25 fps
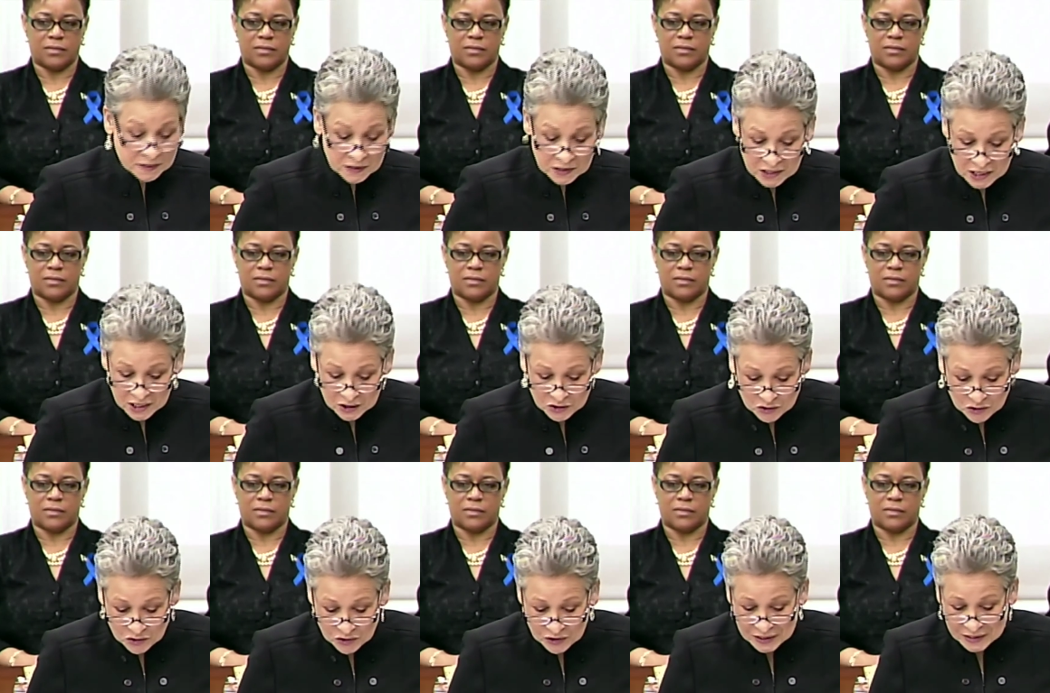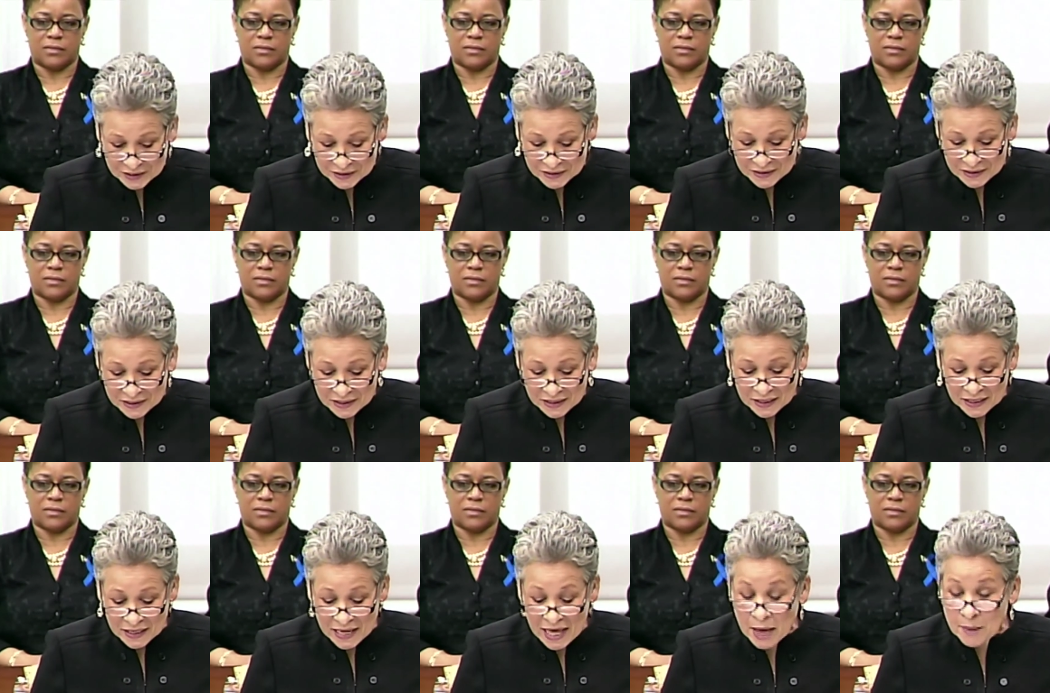Speaker 1: the country,
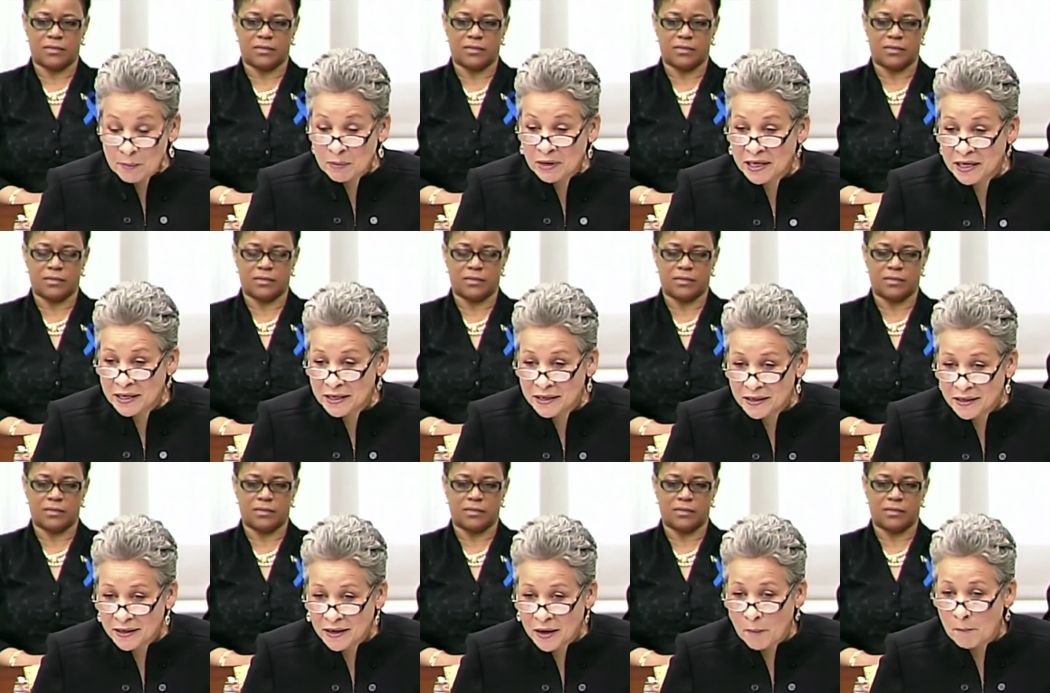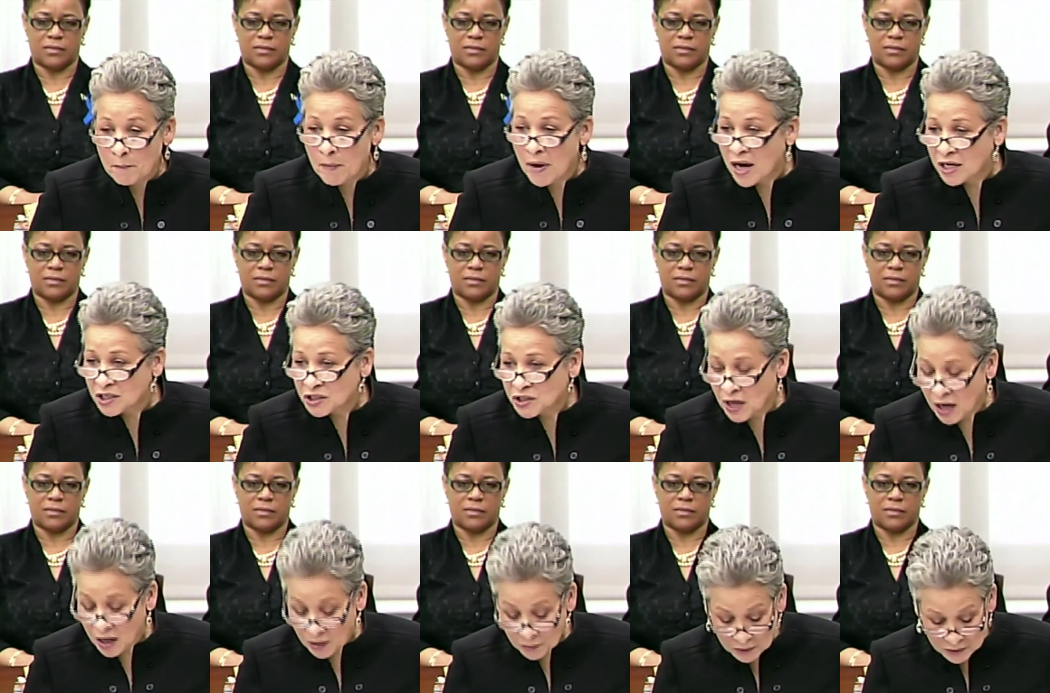namely Marsh
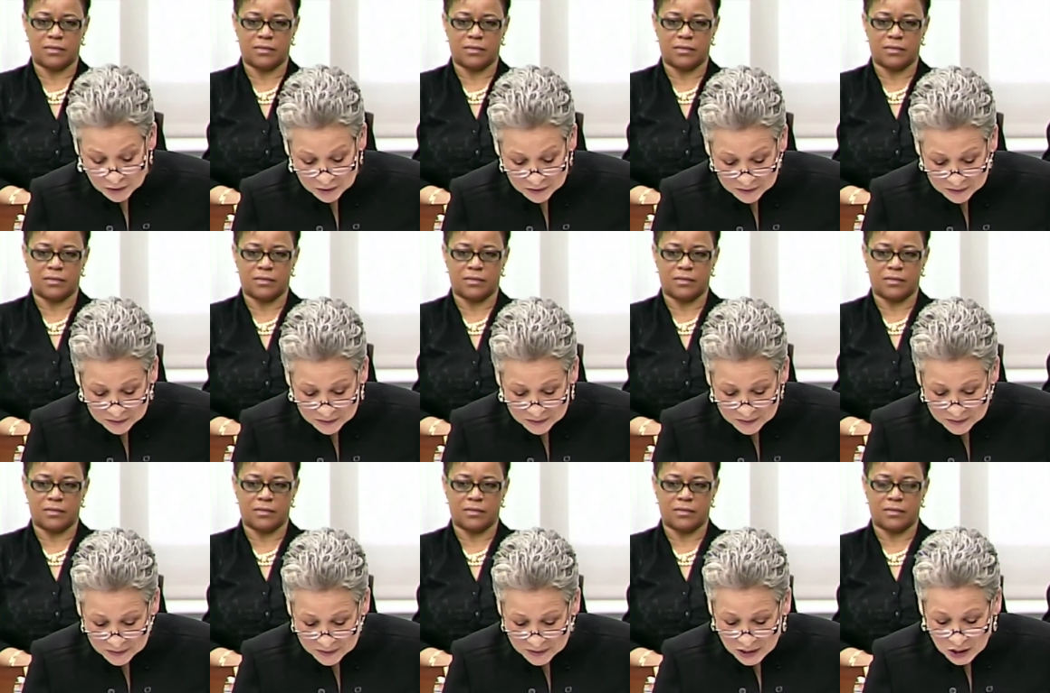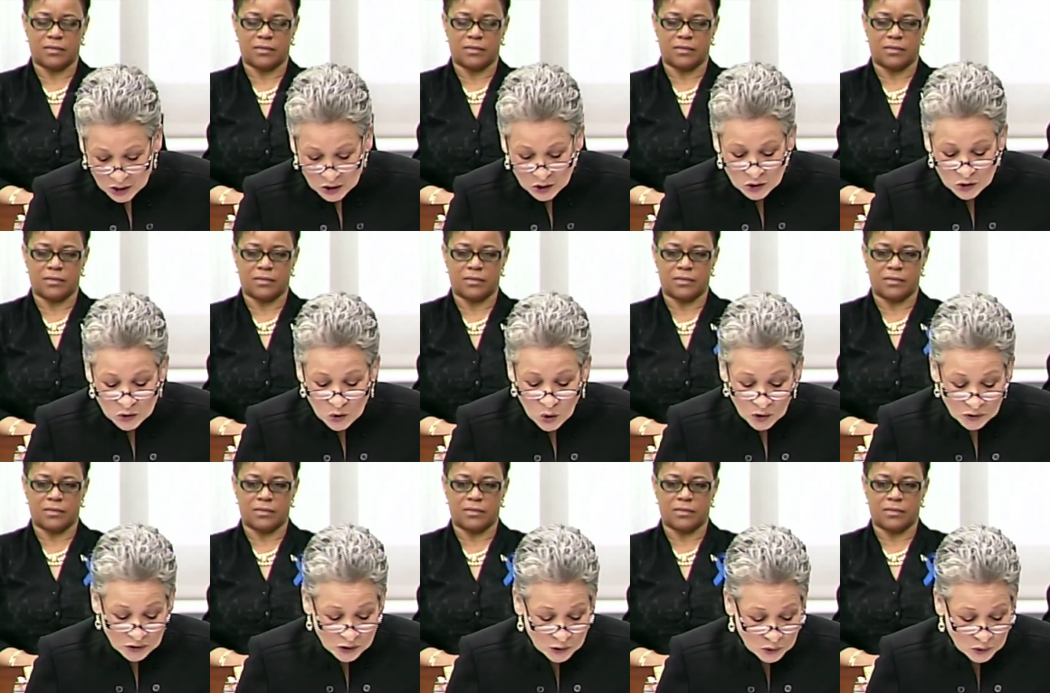Harbor, yes. North